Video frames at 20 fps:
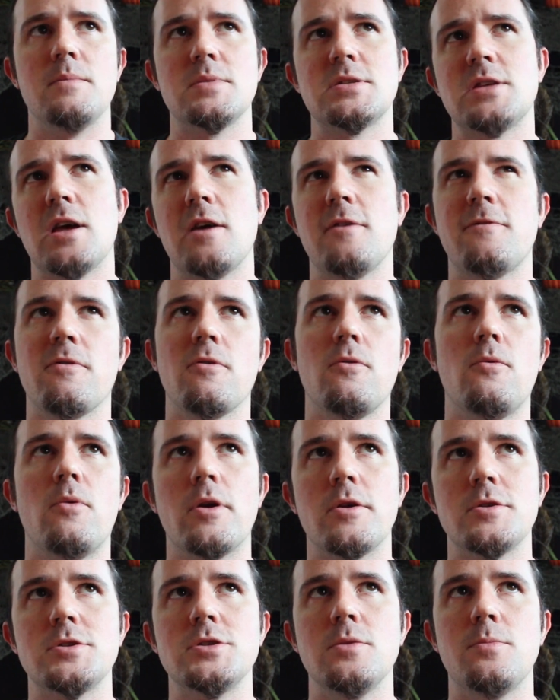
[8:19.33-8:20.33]
save for
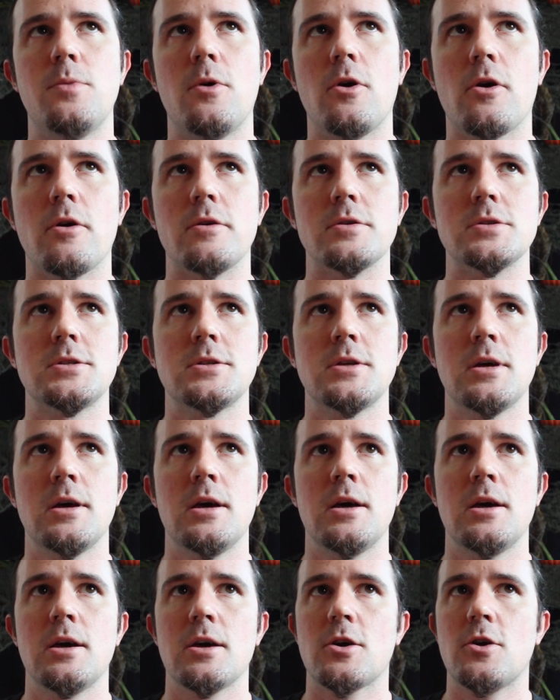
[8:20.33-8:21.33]
one or two parts,
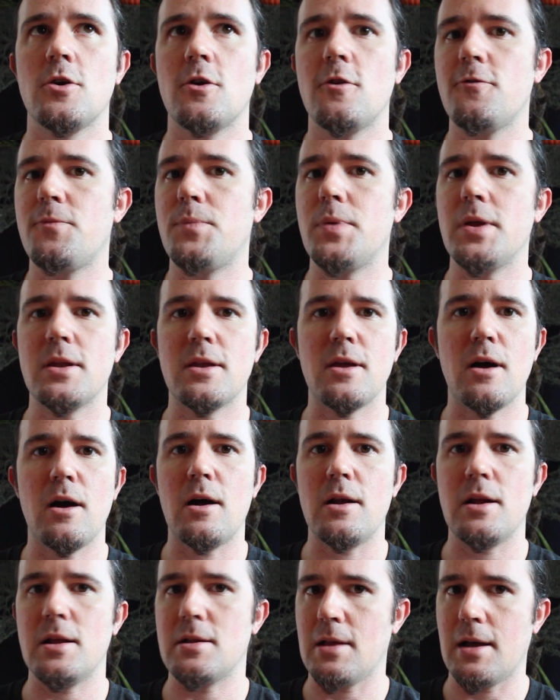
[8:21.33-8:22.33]
could have been
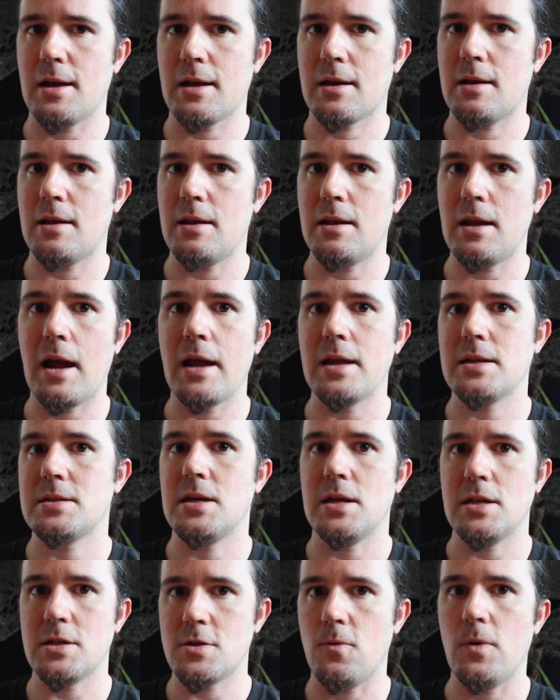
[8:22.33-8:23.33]
done in like
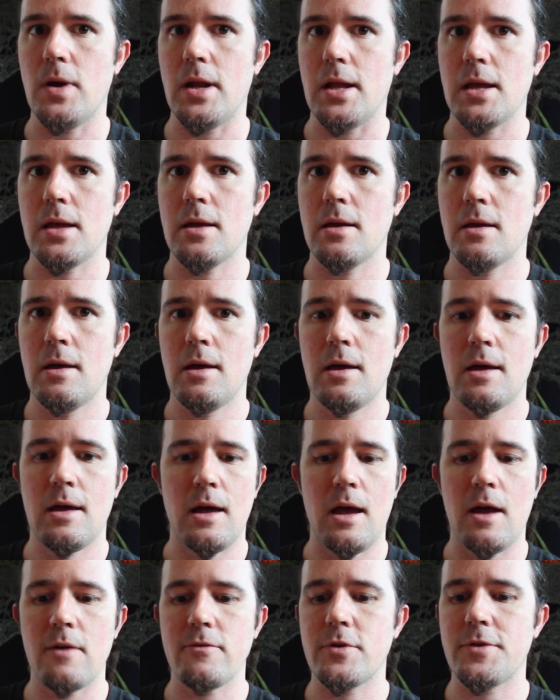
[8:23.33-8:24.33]
1920.
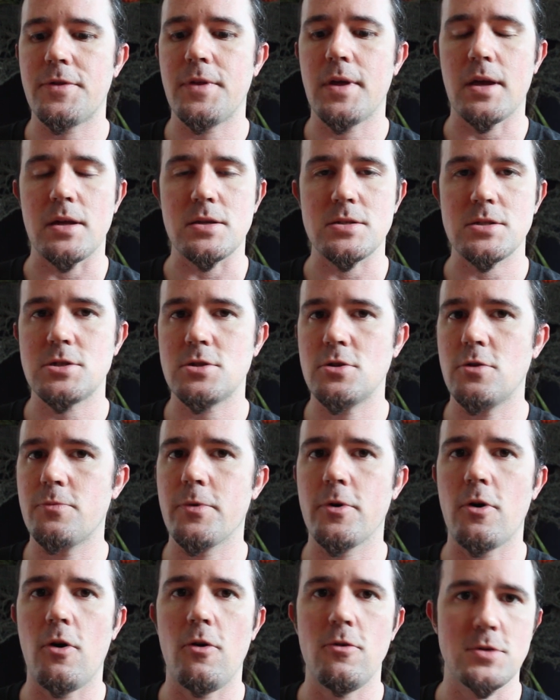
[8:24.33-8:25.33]
Everything is
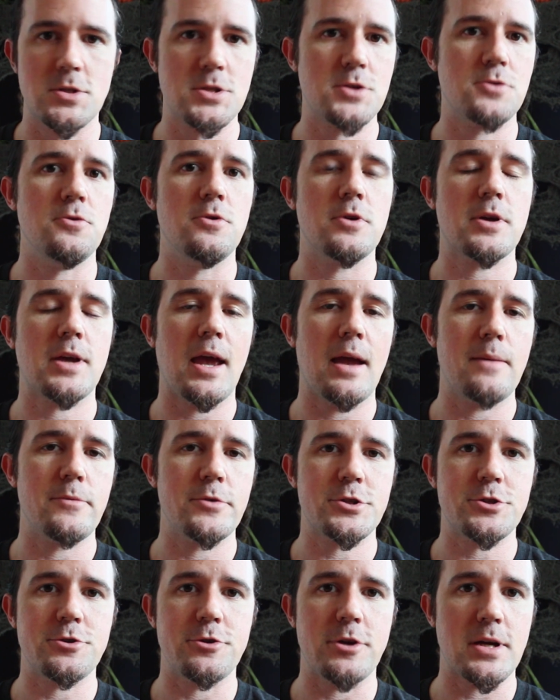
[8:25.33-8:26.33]
super old school
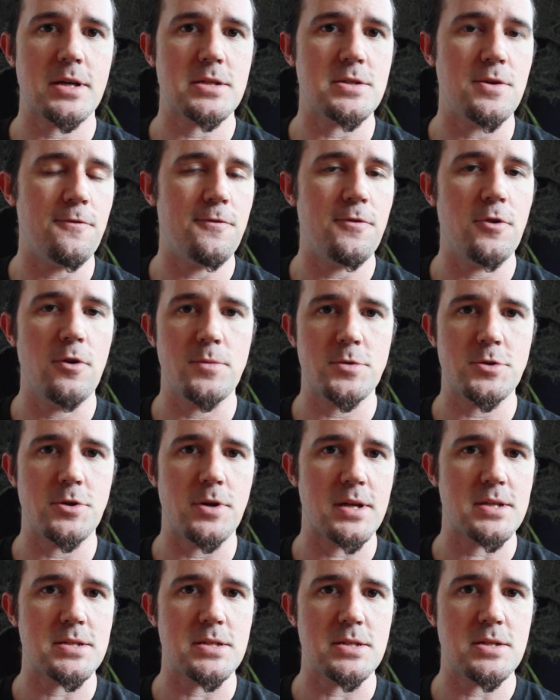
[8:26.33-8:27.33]
camera tricks and film
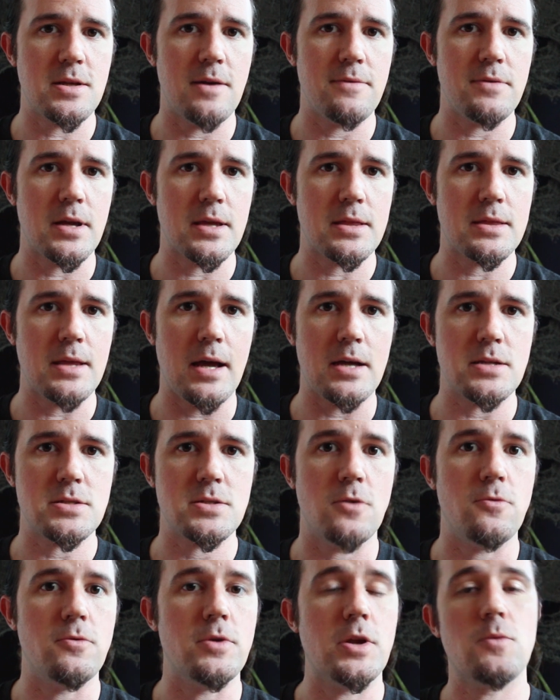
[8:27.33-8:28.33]
tricks and stuff like that.
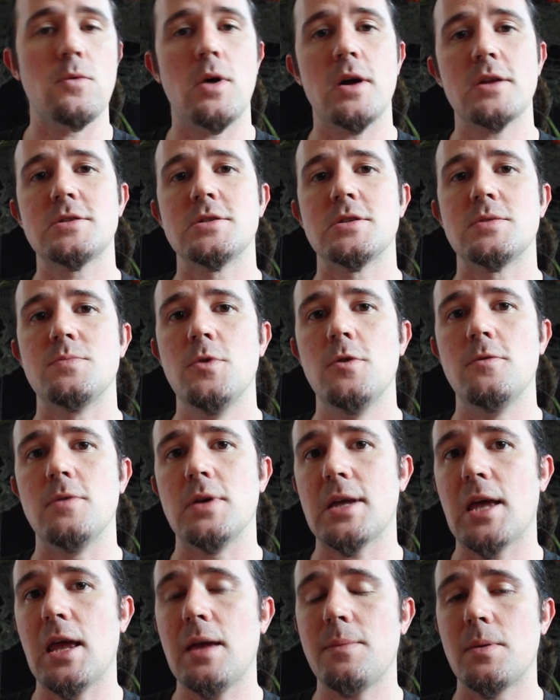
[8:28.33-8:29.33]
So when you watch this
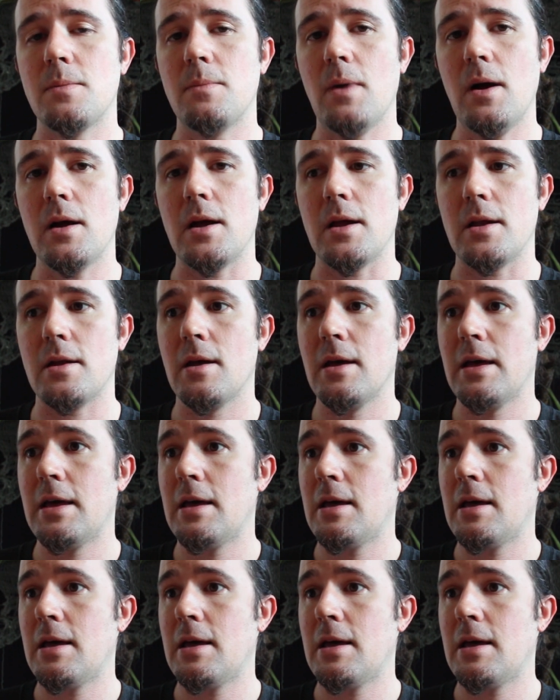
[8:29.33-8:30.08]
movie, keep in mind,